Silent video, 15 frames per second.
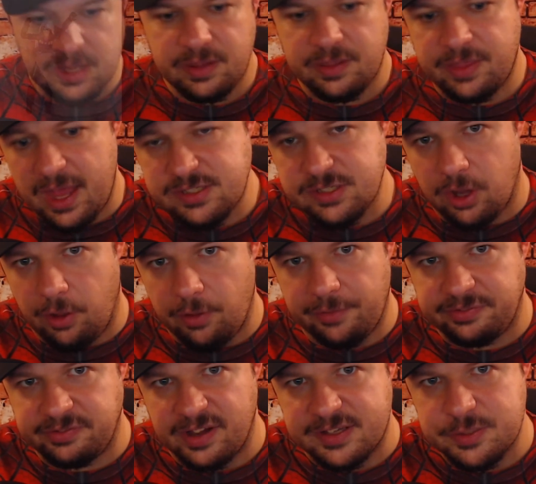that's all the
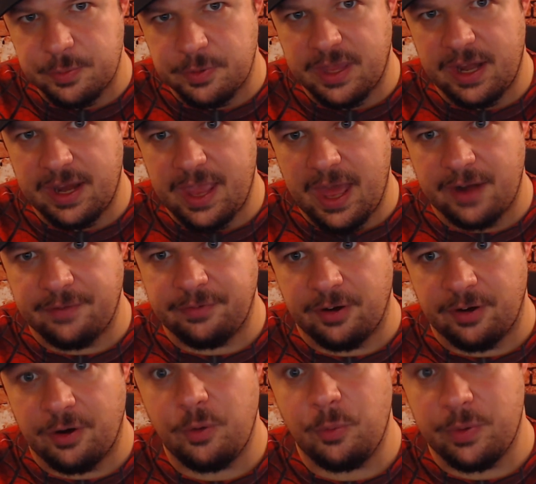flex we're getting out of
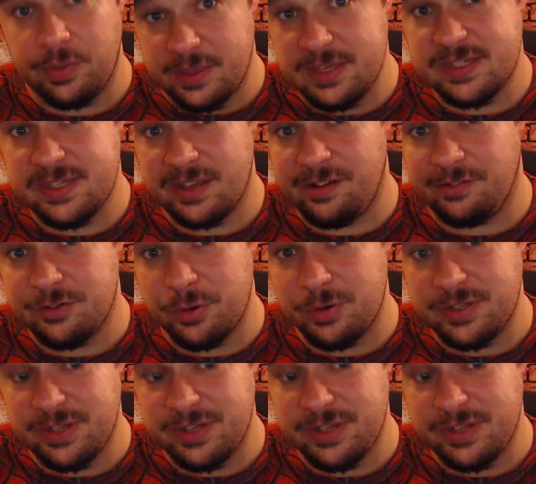her. With these single jointed